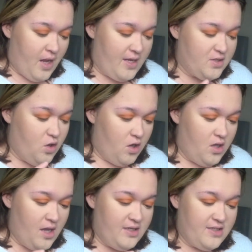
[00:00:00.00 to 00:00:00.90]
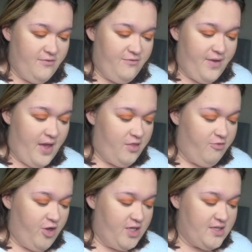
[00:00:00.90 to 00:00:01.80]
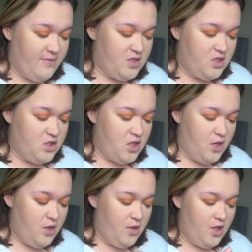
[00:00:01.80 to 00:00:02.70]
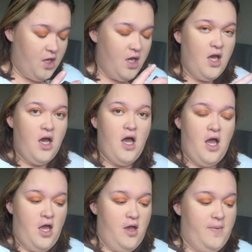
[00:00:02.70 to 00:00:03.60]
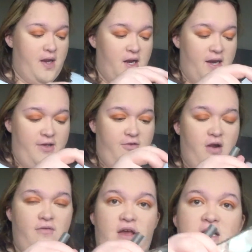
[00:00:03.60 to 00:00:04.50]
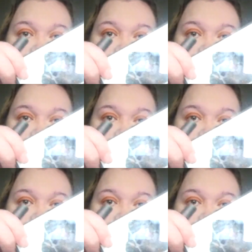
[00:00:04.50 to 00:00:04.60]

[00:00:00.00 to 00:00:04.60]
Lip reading: It's got, and it's in Fair 372, and I literally love it. It's